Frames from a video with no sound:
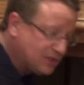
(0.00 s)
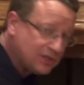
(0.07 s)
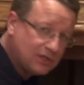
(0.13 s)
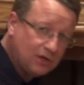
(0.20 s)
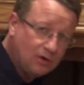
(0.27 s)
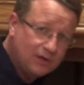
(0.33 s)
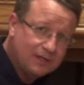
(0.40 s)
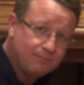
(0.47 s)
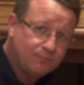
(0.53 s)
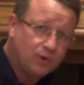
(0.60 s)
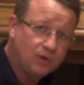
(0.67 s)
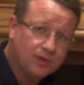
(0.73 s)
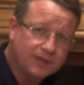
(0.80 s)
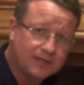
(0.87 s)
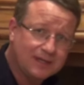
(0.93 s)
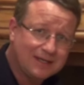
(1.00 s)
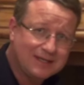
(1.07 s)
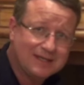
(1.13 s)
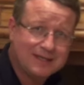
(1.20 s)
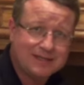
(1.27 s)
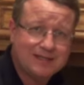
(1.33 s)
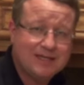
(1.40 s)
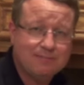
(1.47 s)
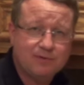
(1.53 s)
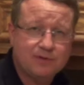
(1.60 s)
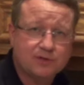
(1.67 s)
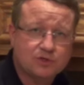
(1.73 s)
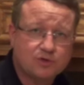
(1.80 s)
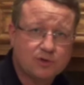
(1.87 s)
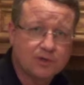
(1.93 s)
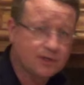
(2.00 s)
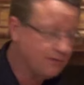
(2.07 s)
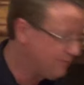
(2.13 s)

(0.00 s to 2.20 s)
slowly pull it, again keeping the drill